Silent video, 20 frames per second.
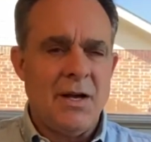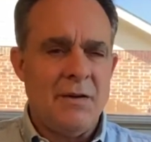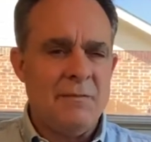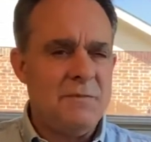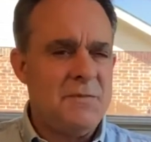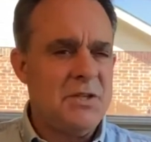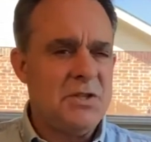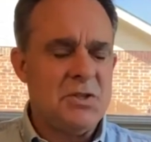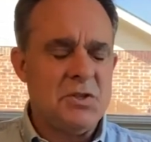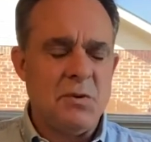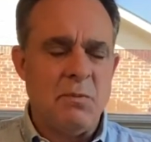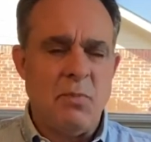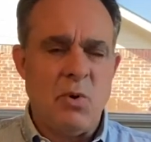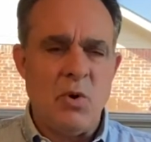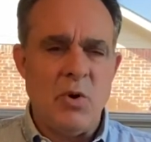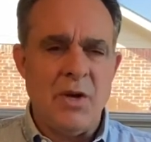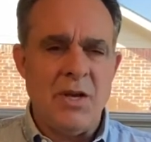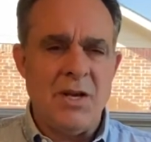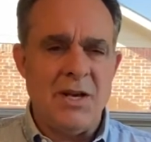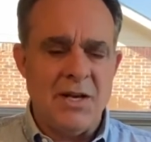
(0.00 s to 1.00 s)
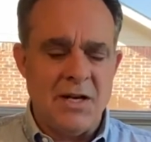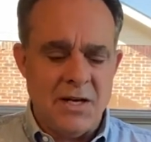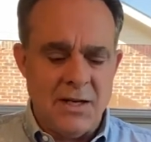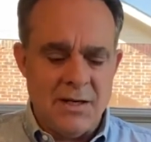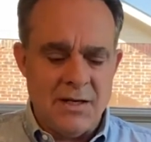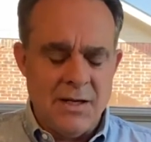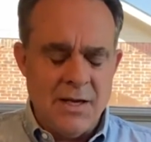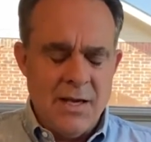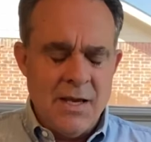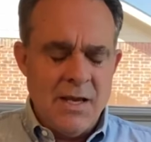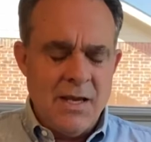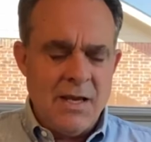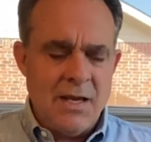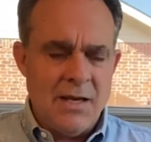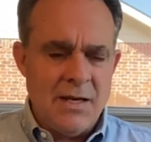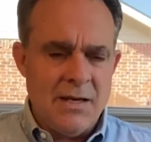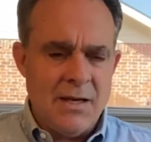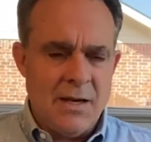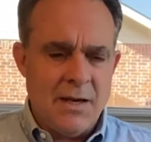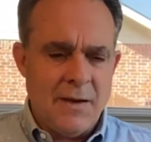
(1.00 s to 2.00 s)
disappointed.
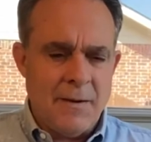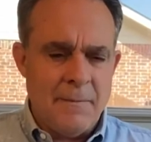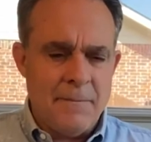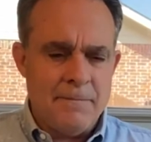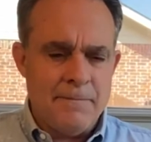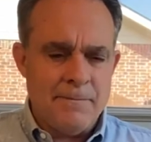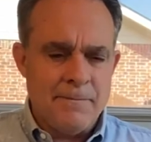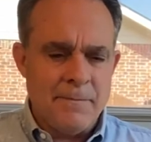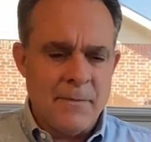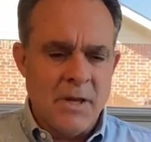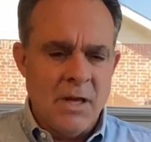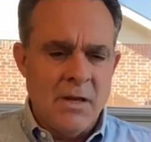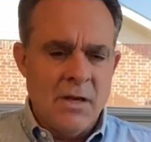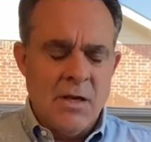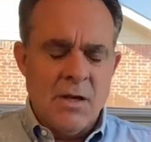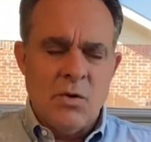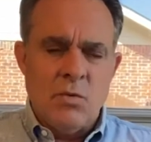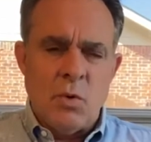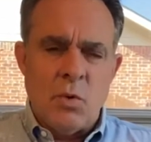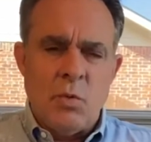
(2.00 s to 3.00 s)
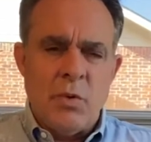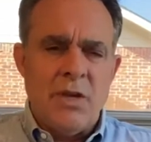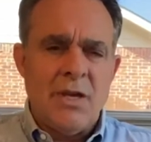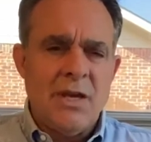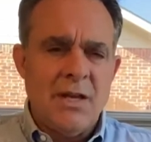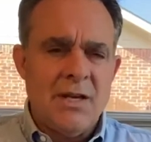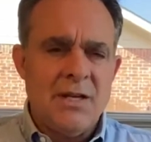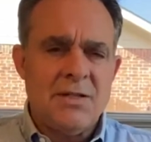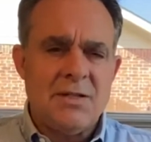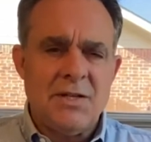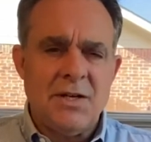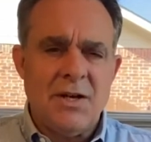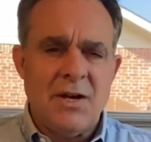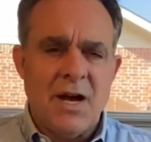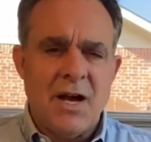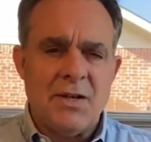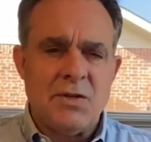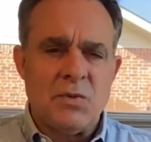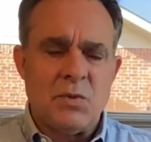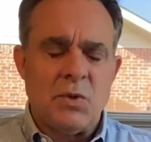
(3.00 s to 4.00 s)
And when we get into
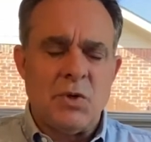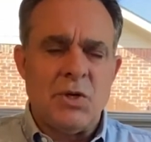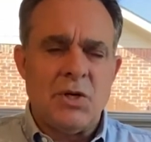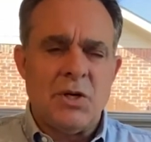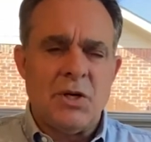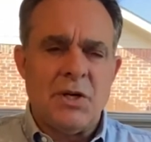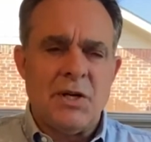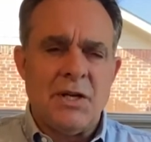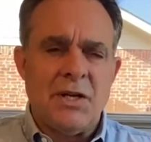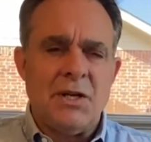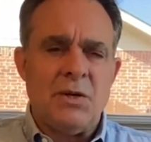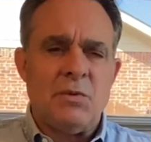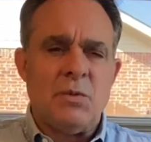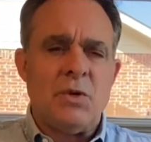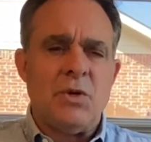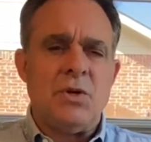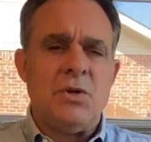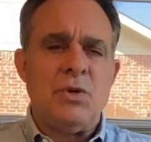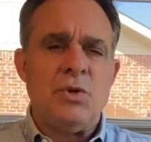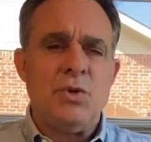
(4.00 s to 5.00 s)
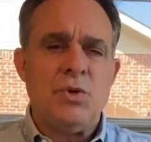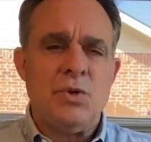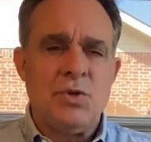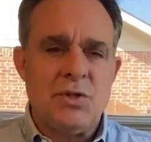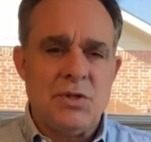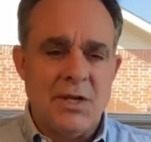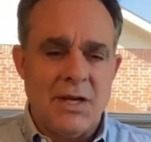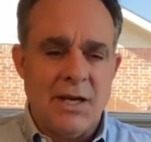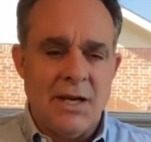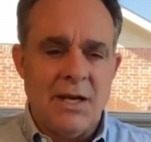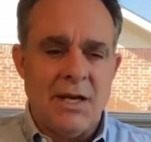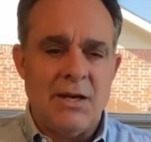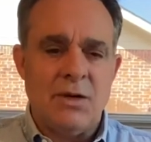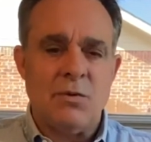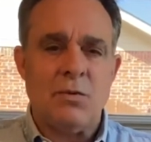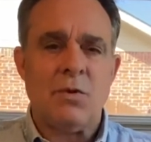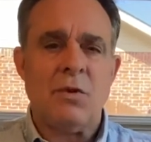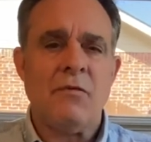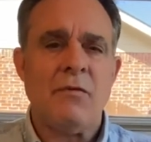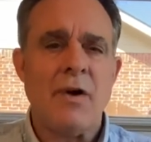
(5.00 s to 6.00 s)
God's Word, it renews
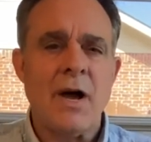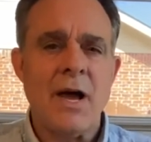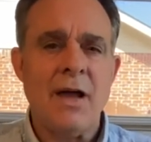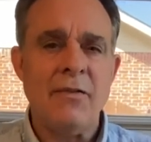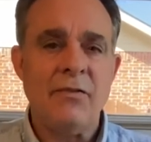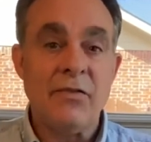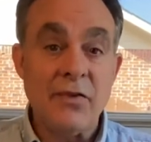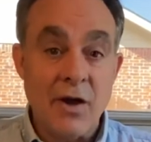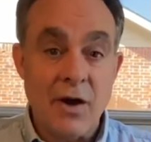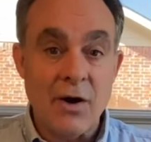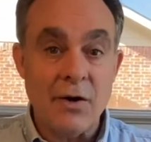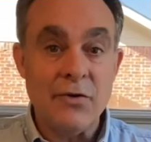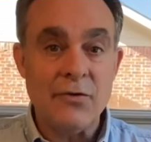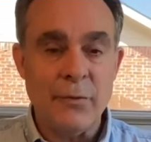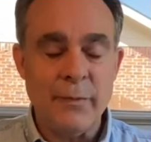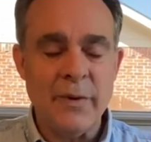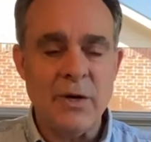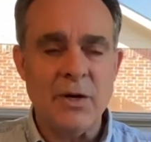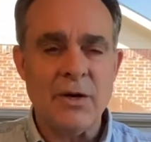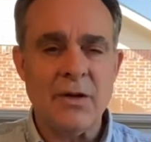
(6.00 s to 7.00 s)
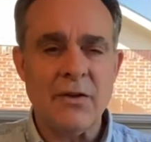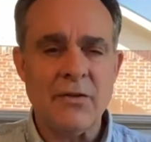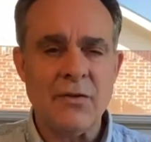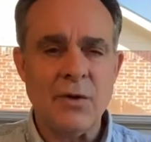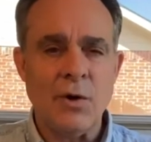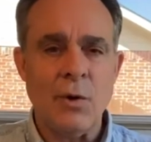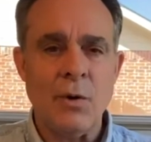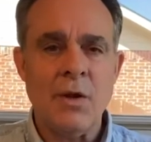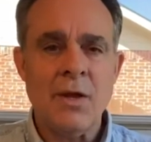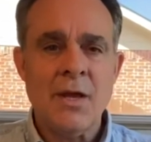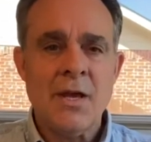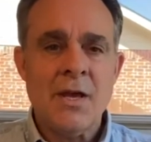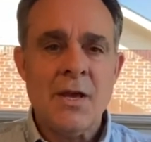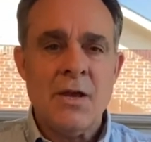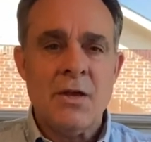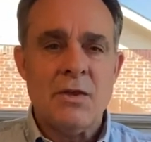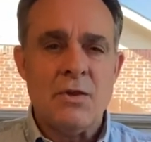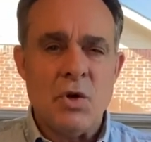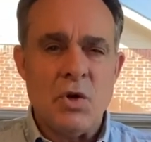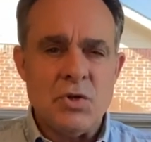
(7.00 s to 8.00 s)
and revives our spirit. So
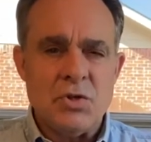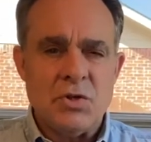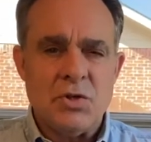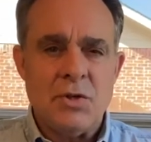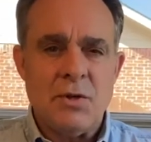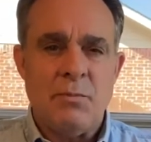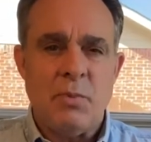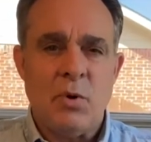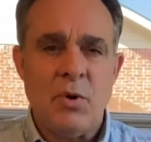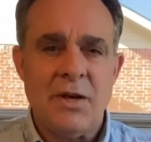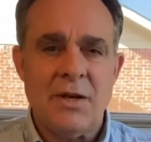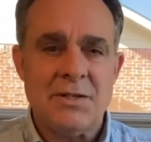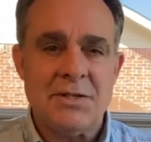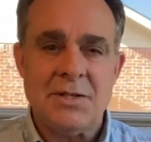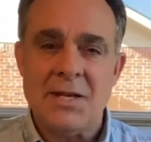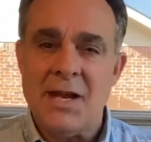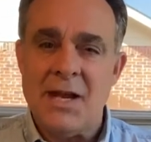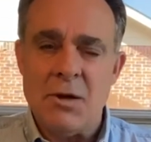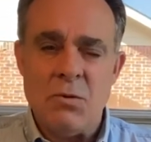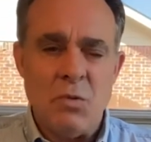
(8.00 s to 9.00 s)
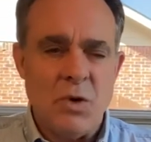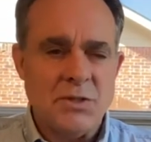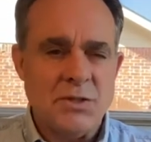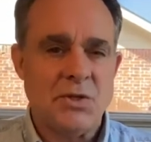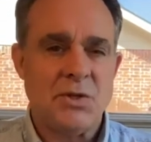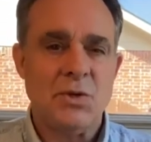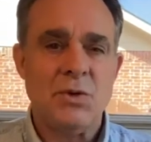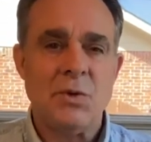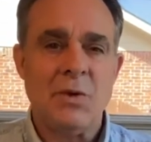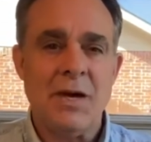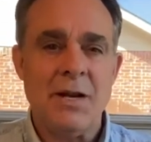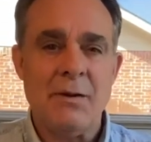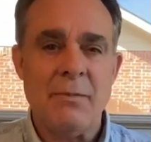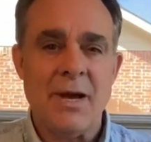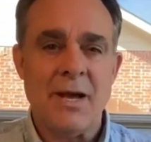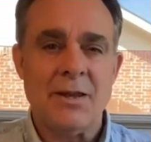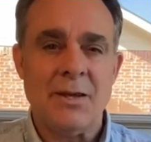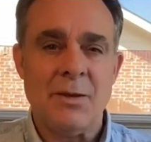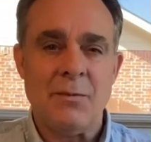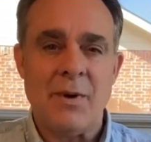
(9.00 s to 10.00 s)
those are the points today. What's so great
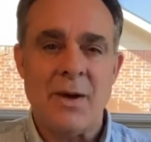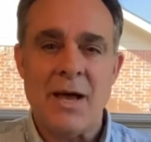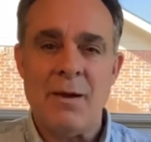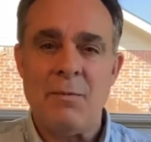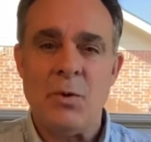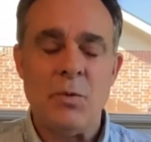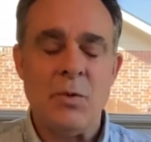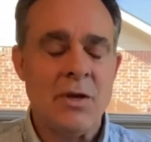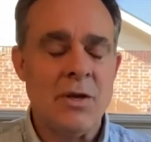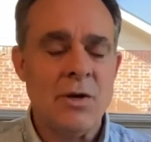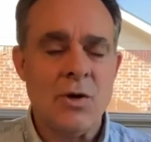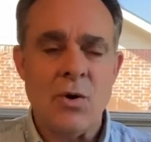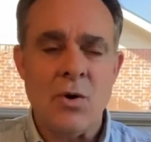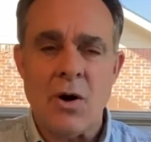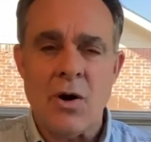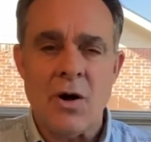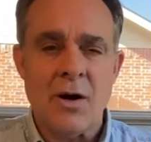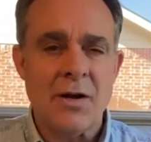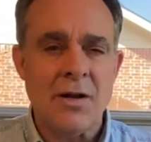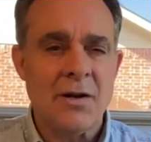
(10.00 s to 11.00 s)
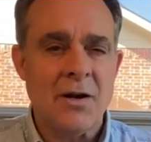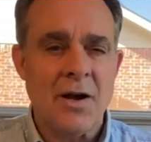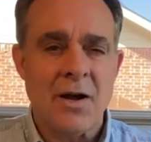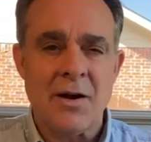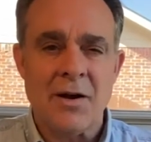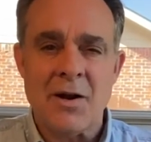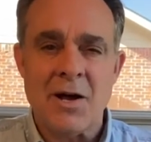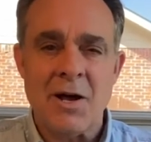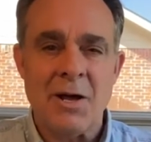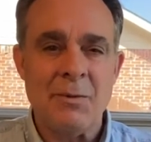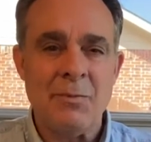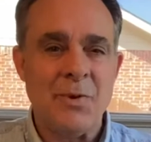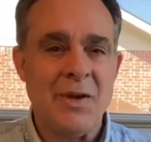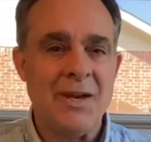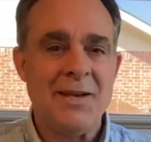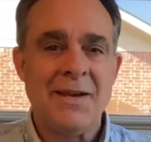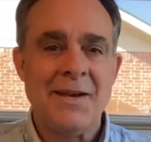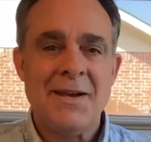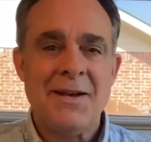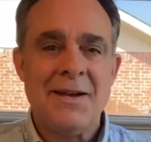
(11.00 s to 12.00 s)
about the Bible? We can go on and on and on,
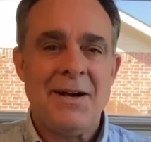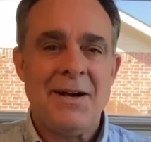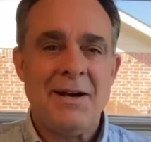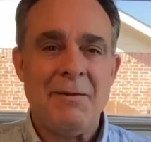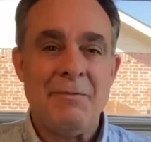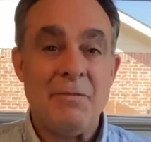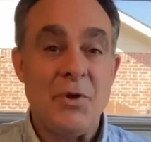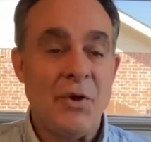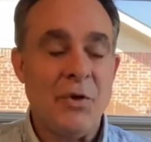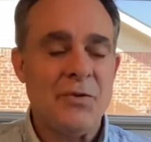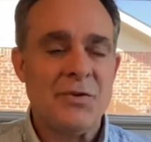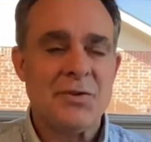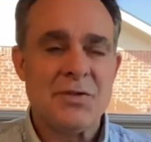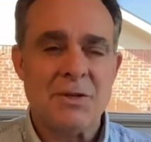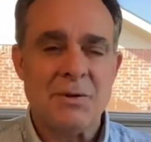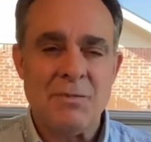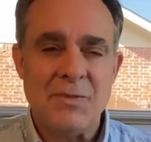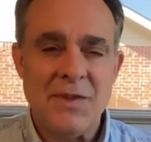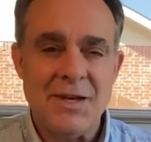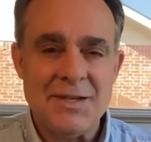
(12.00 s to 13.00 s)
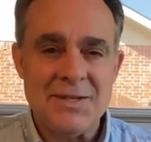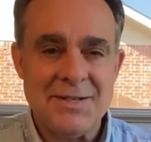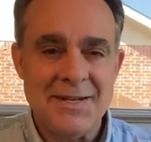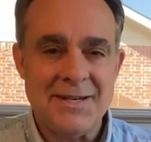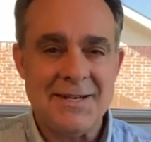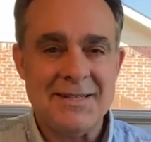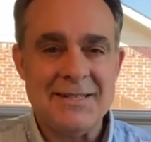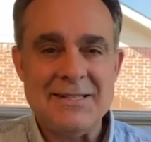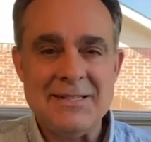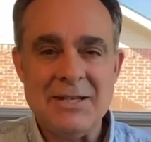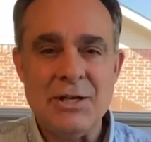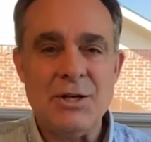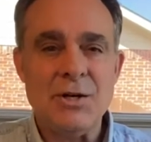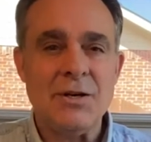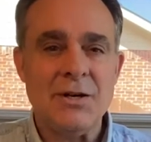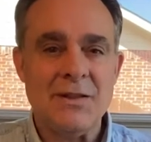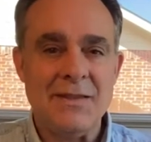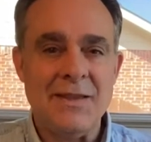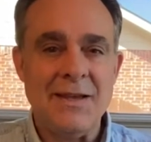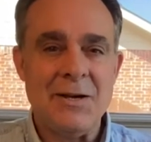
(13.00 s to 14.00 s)
but those are some things to
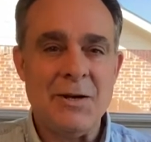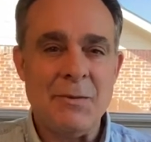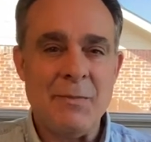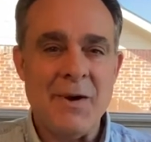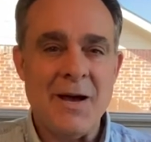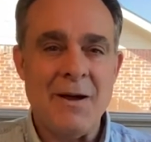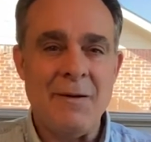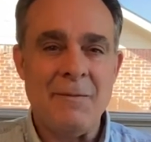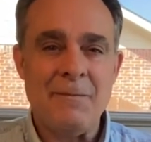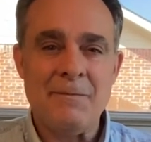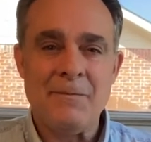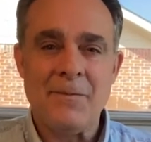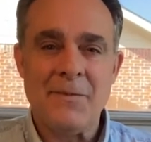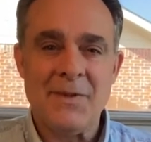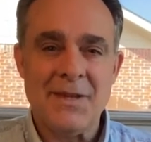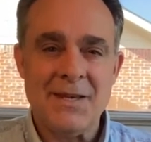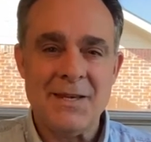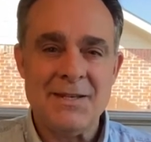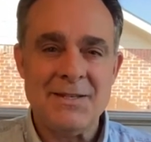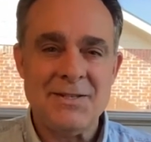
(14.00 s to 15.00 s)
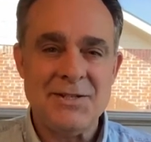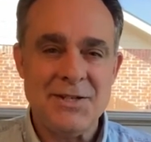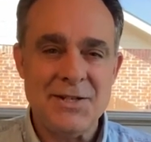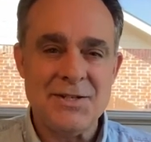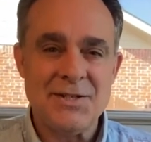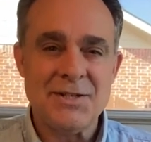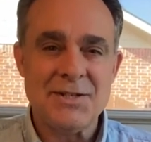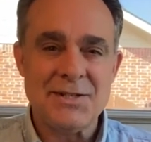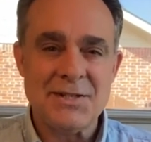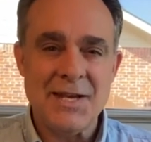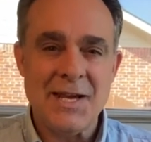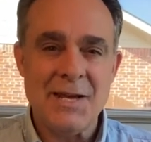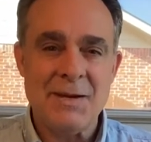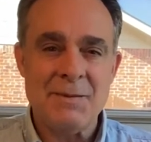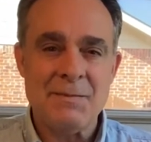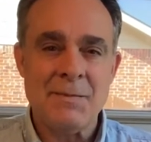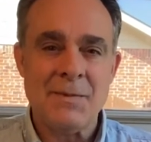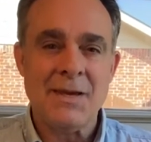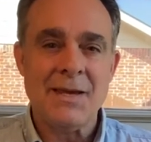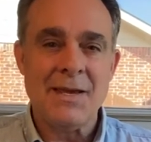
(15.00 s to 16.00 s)
consider and think about. In Jesus'
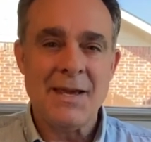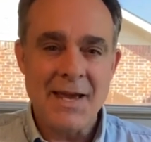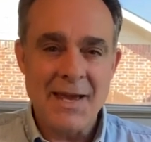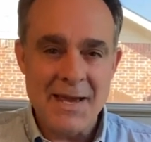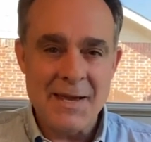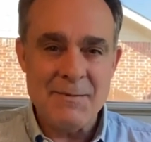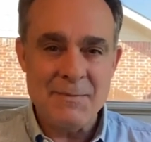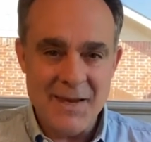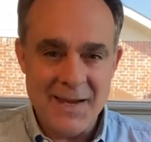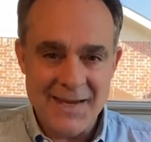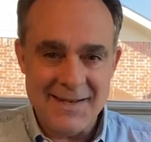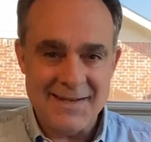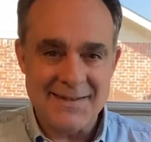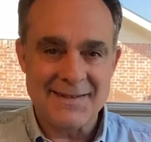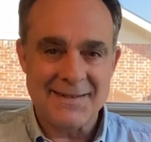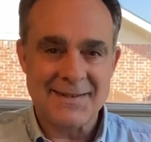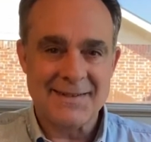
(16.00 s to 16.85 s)
name, amen.